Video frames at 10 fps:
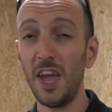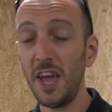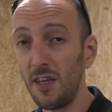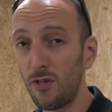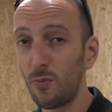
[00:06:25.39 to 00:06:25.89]

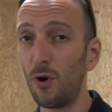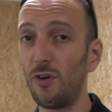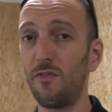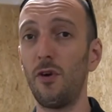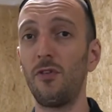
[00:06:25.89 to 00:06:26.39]
each one
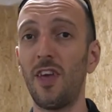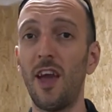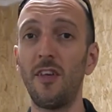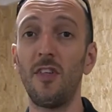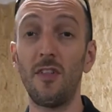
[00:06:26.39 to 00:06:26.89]
of those
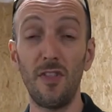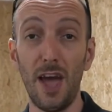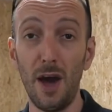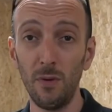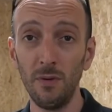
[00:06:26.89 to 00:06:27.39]
cases
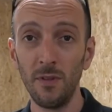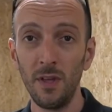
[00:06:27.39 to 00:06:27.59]
now.